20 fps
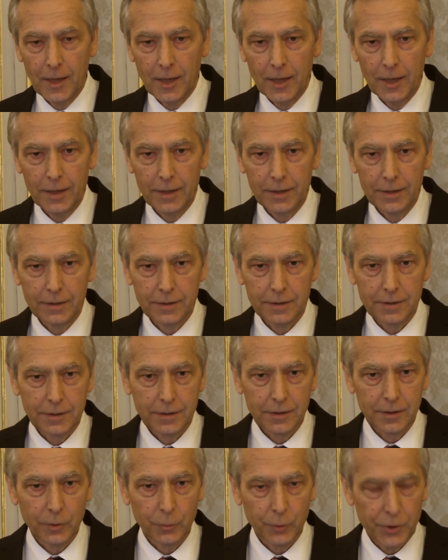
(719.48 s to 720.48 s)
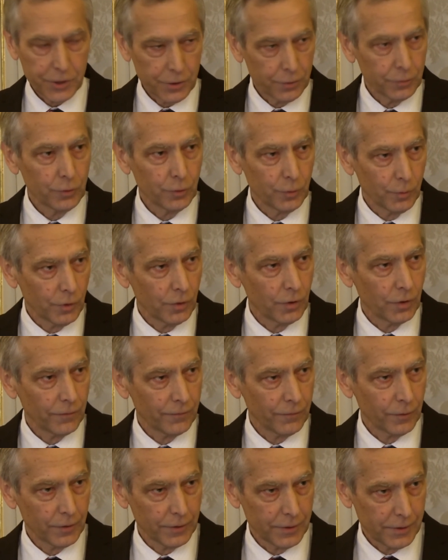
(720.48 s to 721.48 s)
and we should do more
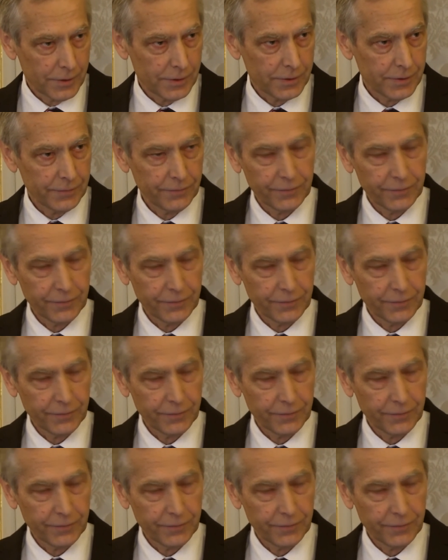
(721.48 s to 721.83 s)
for this